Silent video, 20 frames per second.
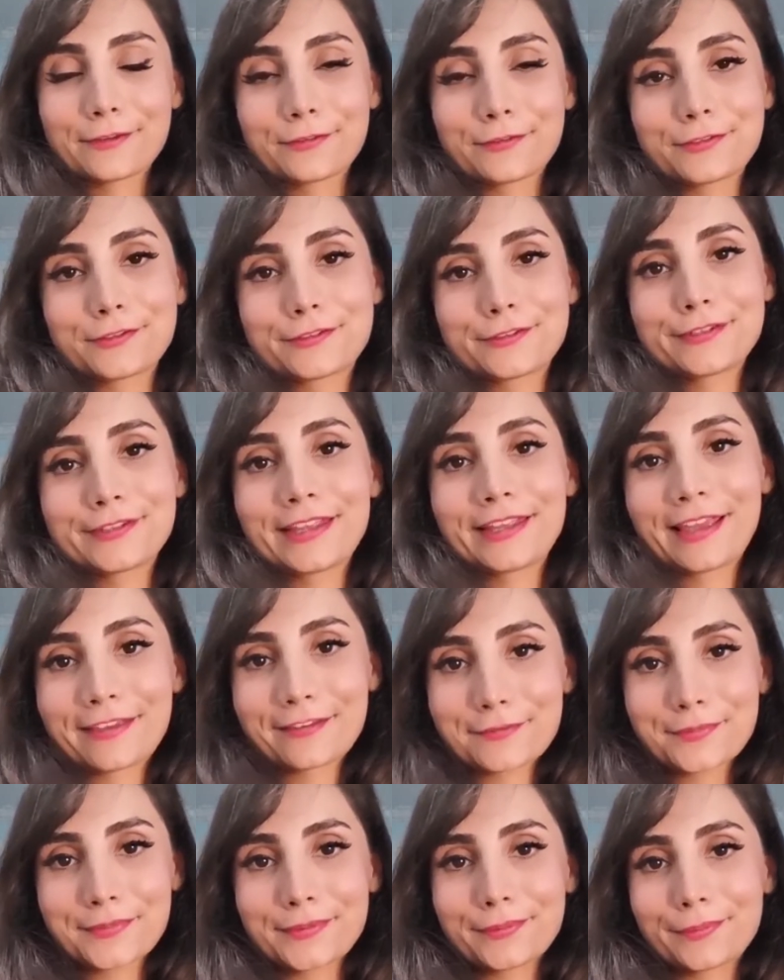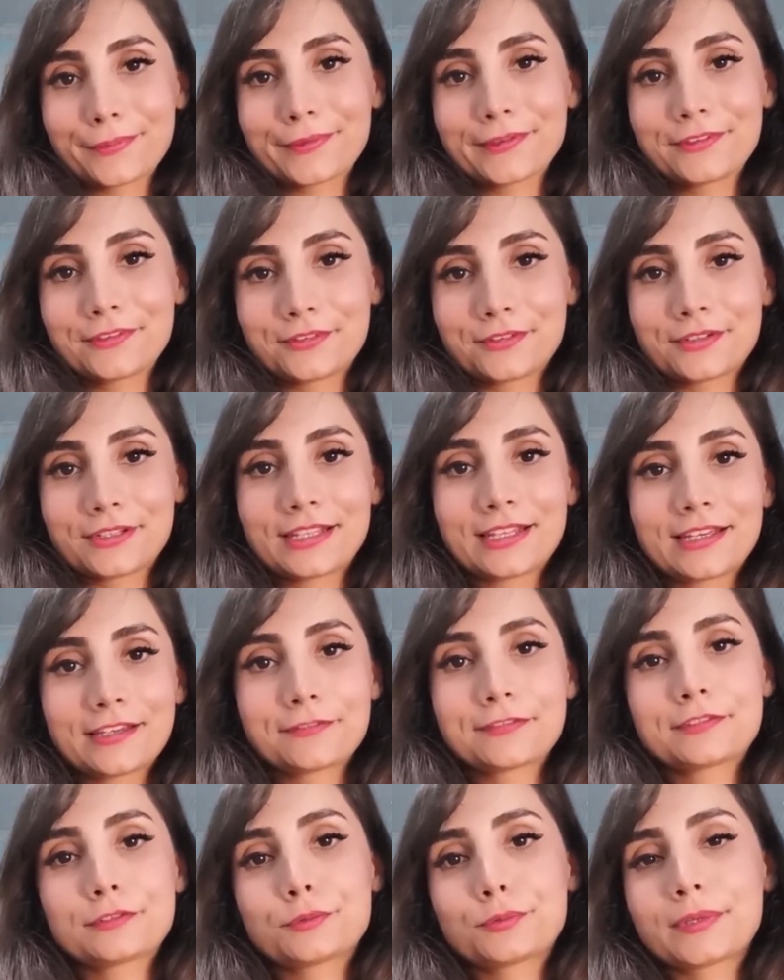You should have people in your life
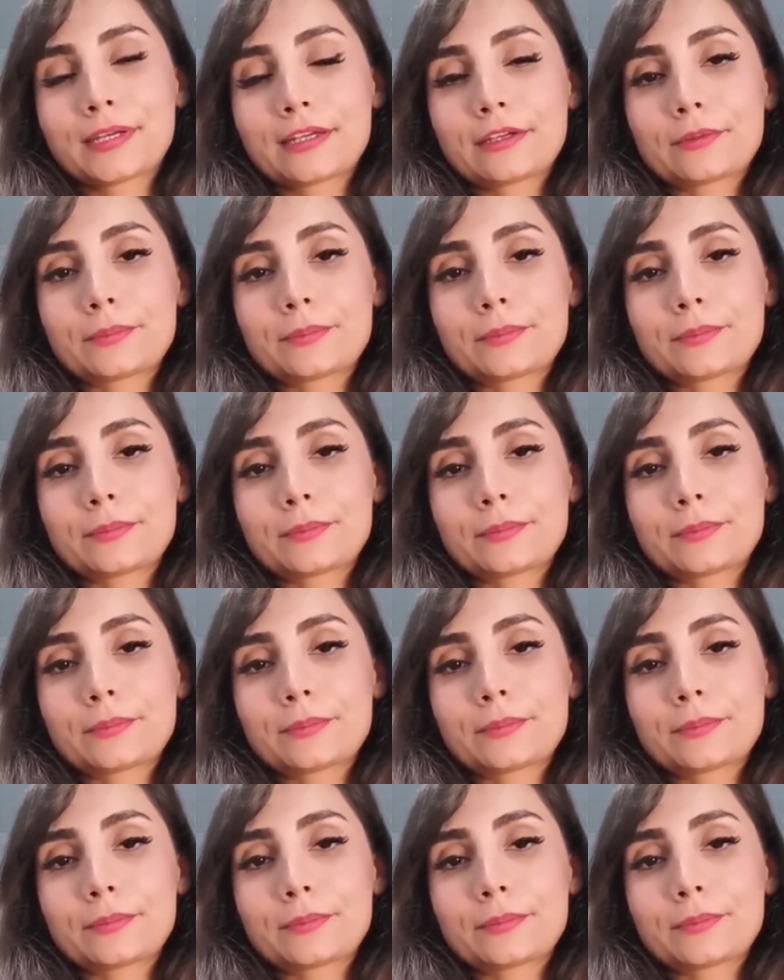as well.